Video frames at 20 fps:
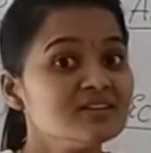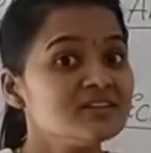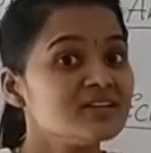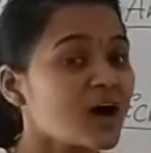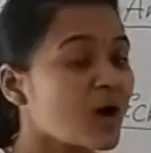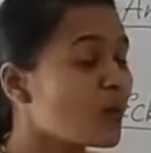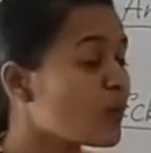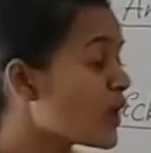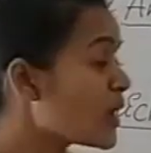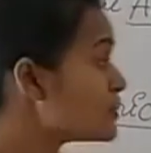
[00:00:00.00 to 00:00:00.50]

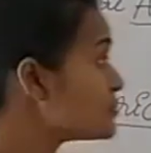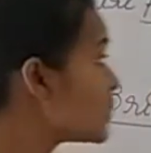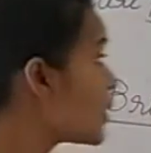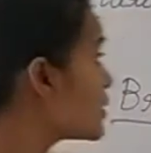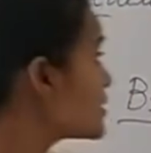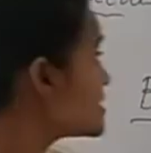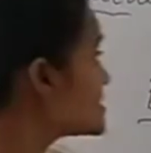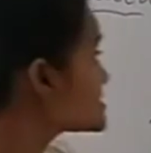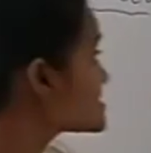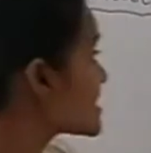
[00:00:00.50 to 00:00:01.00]
now one
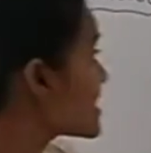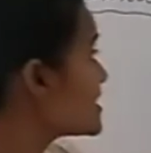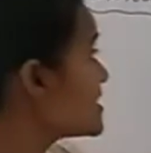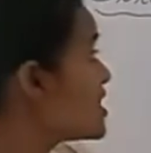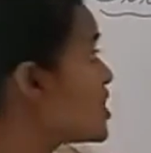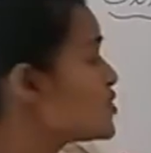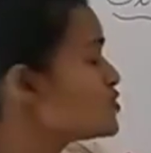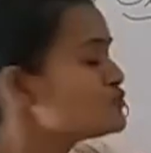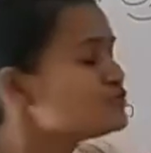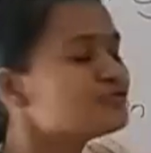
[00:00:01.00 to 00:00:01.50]
more is a
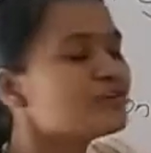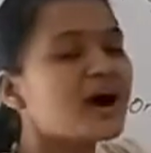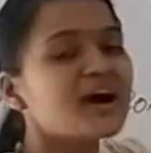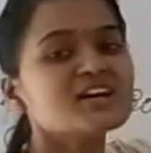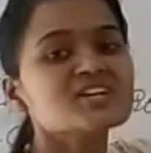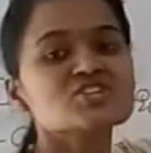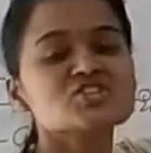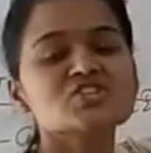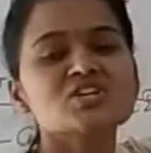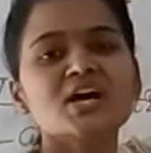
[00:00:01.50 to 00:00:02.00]

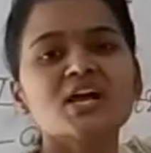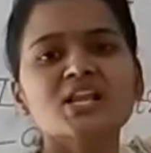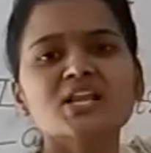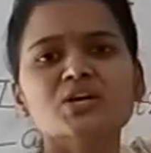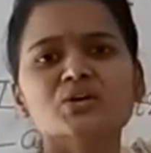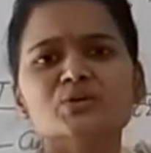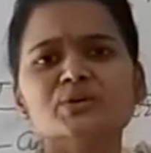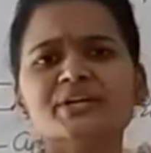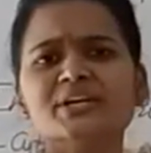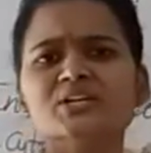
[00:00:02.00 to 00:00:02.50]
functional
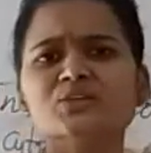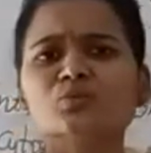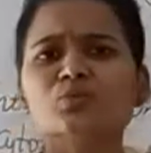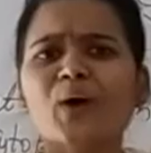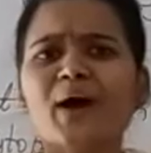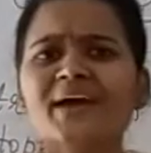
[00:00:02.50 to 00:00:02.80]
unit.